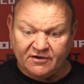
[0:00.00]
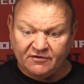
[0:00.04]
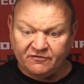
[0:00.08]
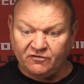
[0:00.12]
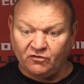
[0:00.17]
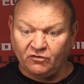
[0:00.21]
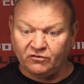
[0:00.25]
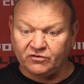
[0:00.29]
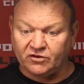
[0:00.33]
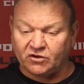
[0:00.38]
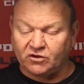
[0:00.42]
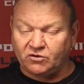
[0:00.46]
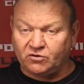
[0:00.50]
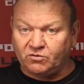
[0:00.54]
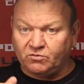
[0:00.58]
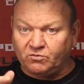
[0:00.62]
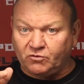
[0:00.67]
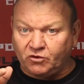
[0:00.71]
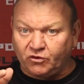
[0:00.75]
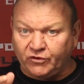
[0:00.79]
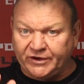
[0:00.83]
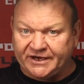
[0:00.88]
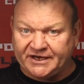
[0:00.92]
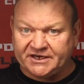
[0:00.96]
for the
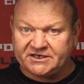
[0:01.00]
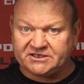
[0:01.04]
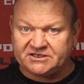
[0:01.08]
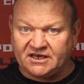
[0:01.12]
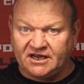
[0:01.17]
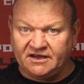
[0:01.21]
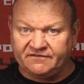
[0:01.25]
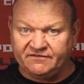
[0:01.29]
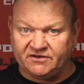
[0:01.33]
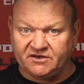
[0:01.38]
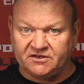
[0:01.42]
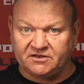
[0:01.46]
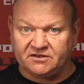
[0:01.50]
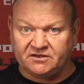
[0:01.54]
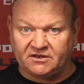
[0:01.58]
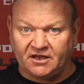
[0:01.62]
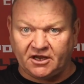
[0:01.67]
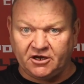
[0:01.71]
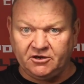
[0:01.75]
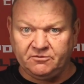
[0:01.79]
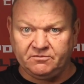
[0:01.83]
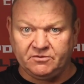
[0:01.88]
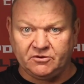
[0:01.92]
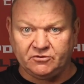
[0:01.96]
quickest ever
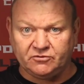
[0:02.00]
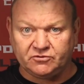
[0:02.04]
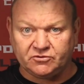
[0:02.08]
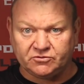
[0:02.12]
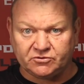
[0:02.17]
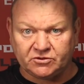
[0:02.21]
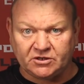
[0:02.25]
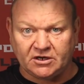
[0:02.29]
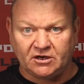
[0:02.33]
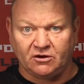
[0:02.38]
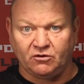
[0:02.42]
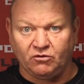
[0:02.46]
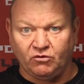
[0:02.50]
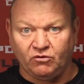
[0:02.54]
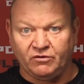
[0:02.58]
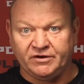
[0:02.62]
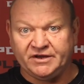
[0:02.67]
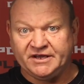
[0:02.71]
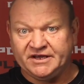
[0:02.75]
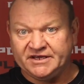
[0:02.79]
debut goal.